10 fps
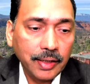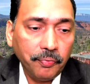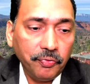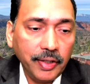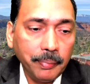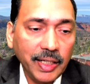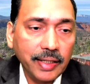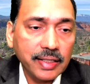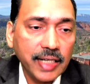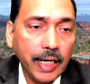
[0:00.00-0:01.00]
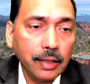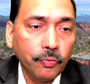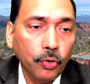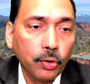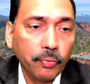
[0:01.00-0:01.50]
female and site
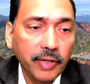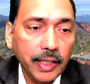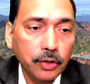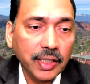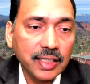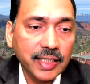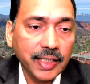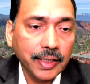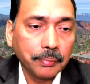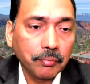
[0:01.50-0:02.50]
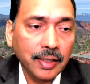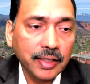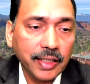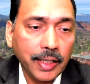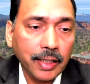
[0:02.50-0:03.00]
4, where you can see
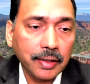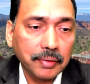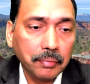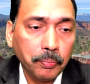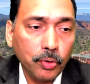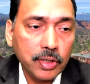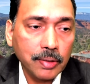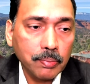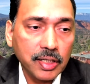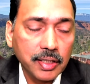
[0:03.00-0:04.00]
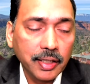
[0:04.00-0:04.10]
there are possums